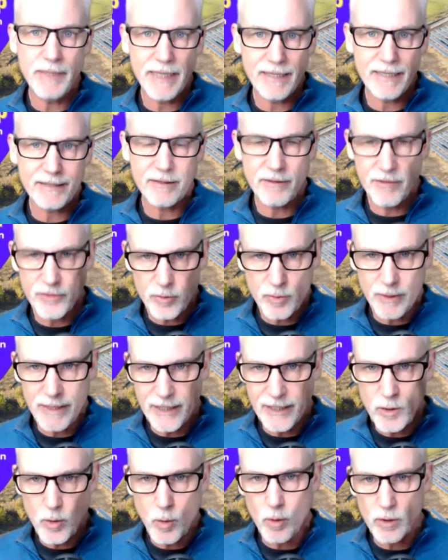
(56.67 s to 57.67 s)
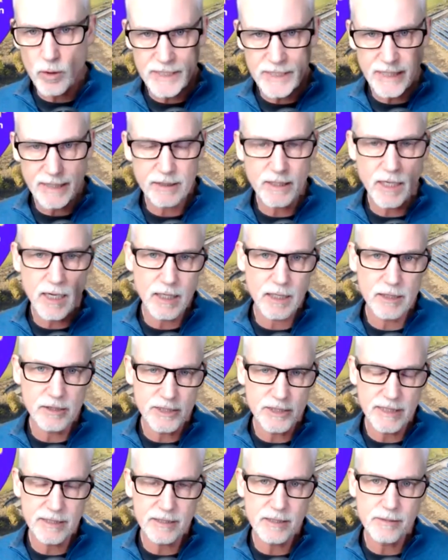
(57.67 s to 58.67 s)
being the three core
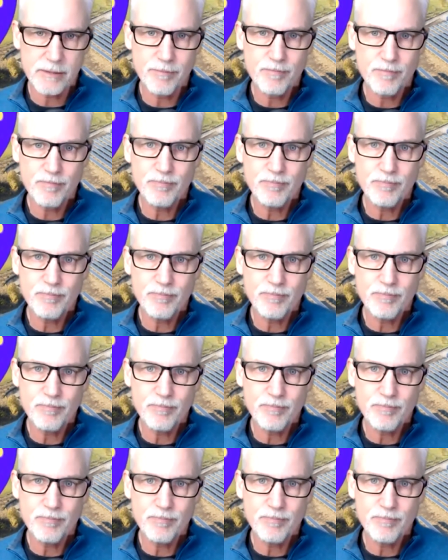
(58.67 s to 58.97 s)
technologies.